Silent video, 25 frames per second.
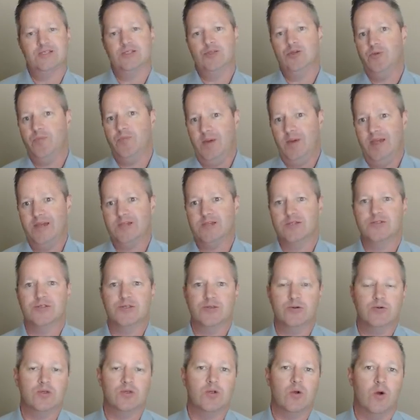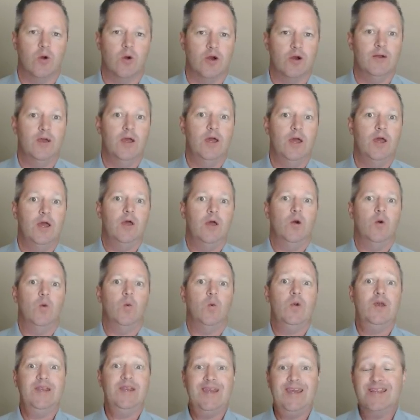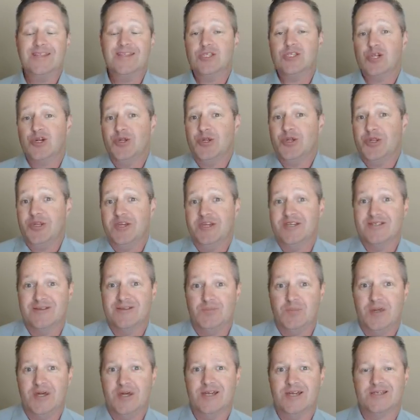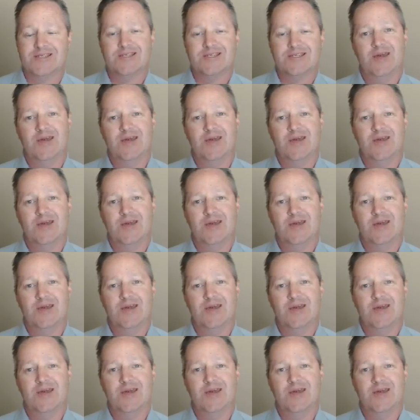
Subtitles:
new patients through the door, we need certain things in place.